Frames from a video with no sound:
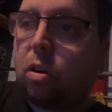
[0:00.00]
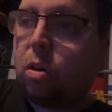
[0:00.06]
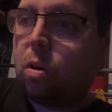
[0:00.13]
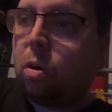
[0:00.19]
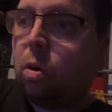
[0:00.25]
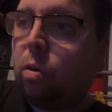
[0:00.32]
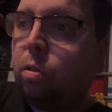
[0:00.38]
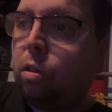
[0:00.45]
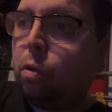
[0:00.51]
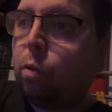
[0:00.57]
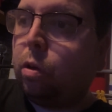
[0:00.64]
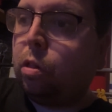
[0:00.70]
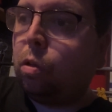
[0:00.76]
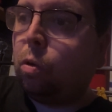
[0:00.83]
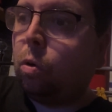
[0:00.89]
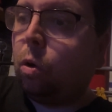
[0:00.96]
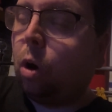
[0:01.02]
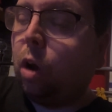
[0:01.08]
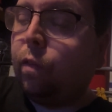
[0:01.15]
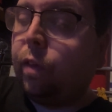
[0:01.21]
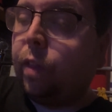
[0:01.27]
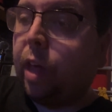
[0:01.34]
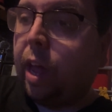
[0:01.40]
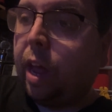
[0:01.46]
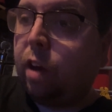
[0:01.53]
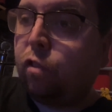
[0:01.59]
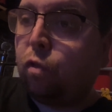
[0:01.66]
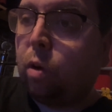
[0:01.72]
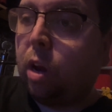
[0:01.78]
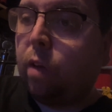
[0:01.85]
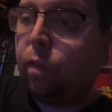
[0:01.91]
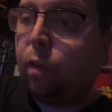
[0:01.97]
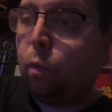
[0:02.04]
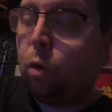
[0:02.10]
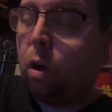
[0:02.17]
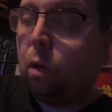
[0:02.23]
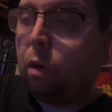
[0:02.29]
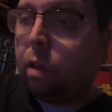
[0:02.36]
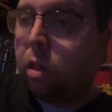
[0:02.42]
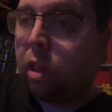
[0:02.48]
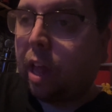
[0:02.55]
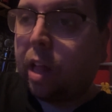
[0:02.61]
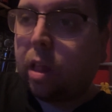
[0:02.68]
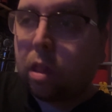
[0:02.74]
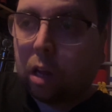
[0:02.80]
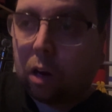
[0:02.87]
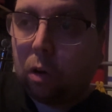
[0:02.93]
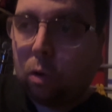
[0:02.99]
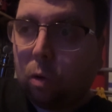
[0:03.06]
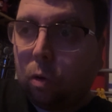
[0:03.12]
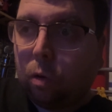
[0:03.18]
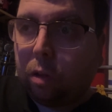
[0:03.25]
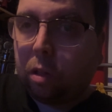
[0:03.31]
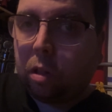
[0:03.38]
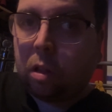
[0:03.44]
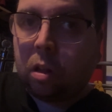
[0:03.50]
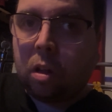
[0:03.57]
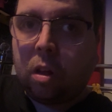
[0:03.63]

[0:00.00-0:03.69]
onto a tour over the history of the role of Santa Claus